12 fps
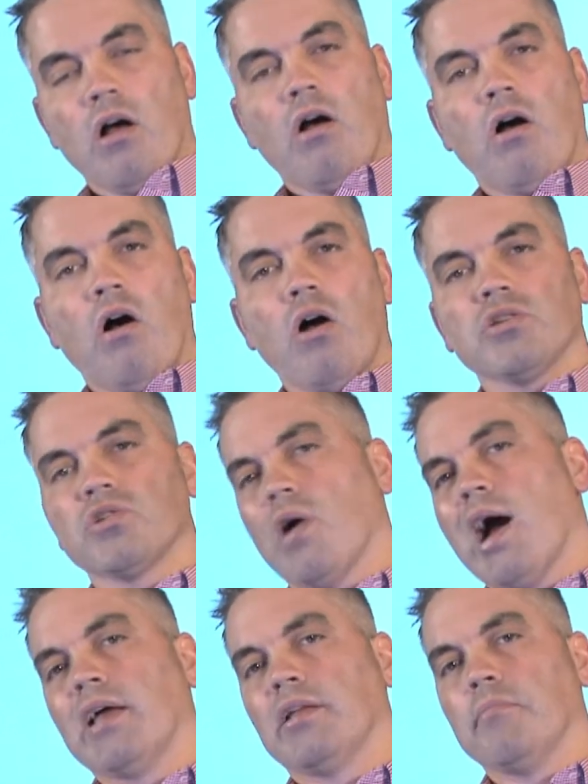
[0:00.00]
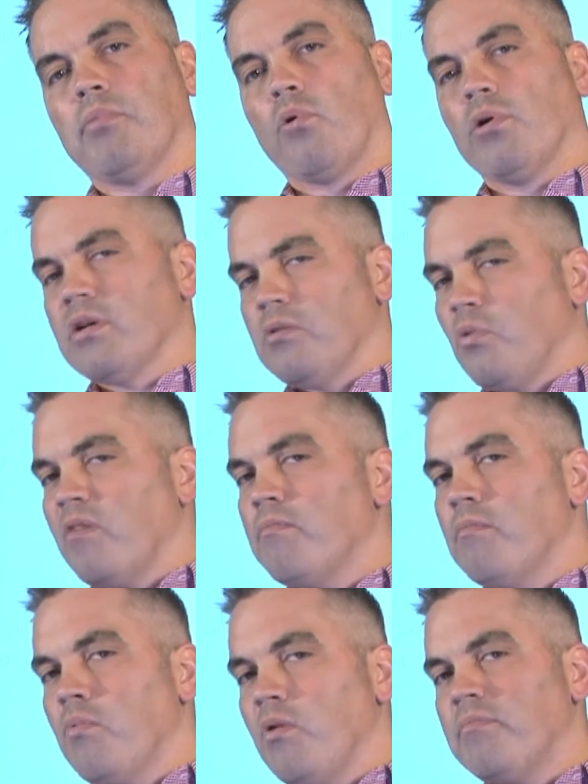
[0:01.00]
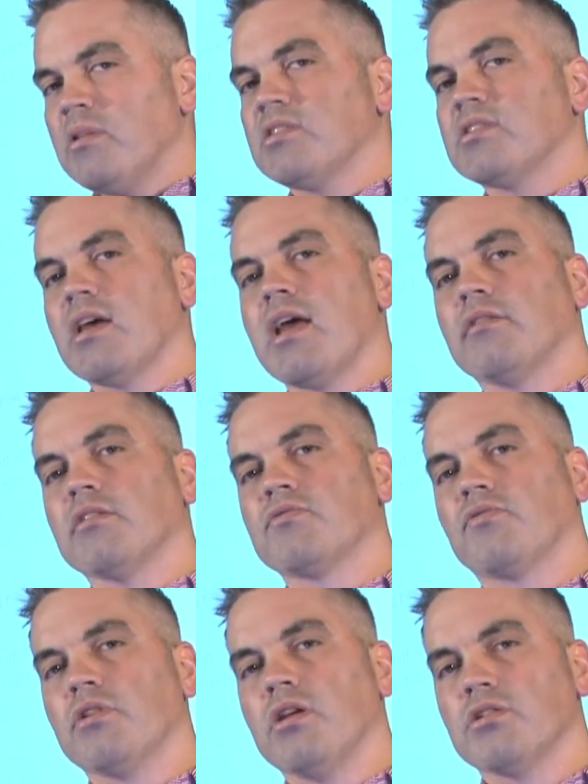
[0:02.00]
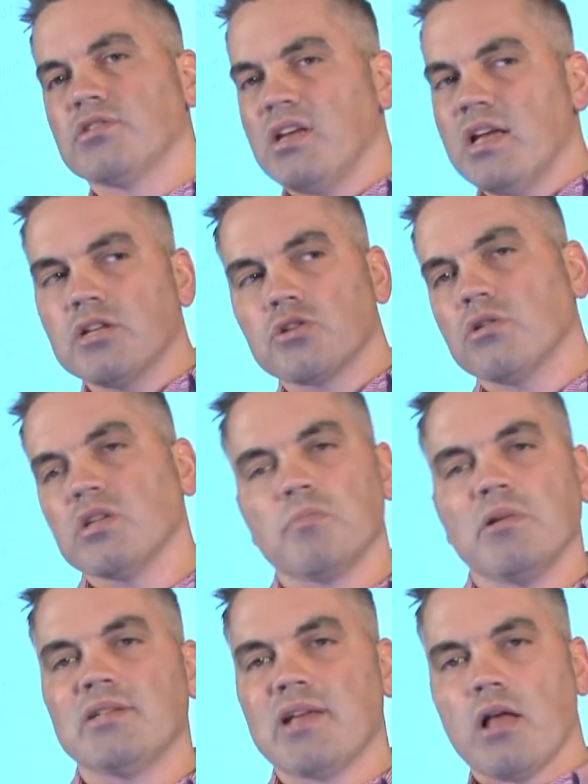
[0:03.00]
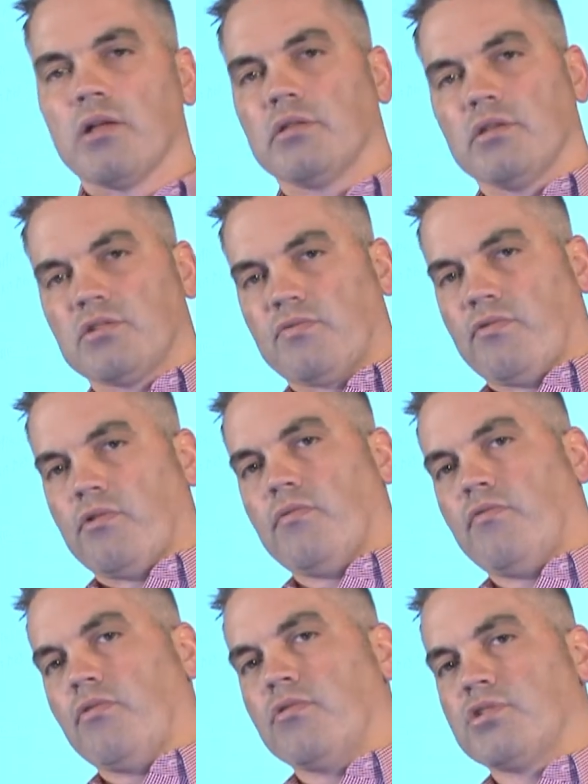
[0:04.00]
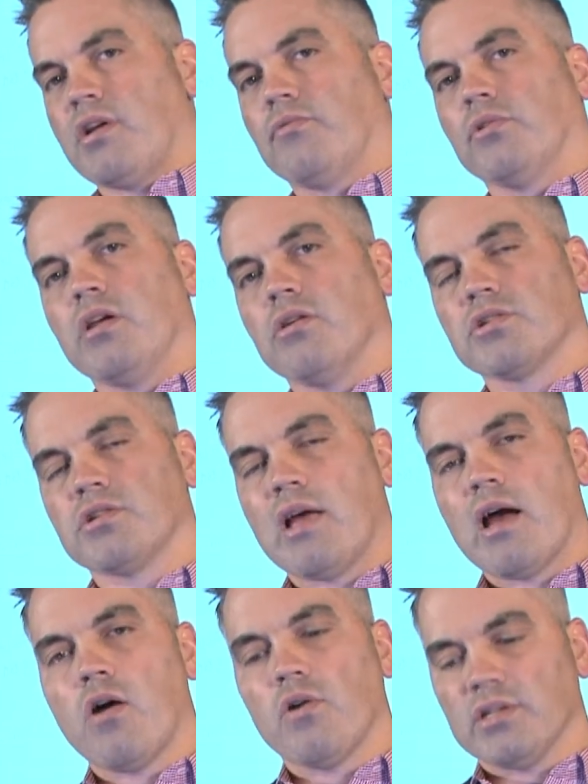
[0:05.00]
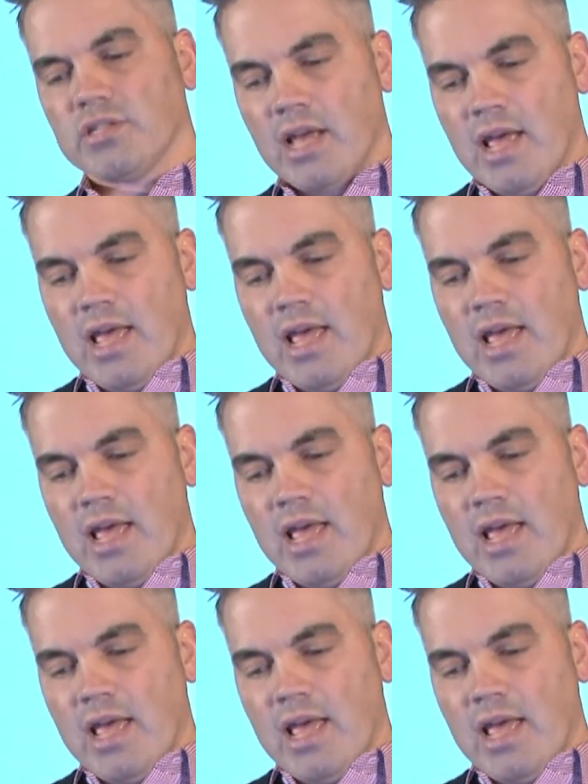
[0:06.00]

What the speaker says: Also highly important, and we've been saying this for years, the industry has been telling this for several years now, is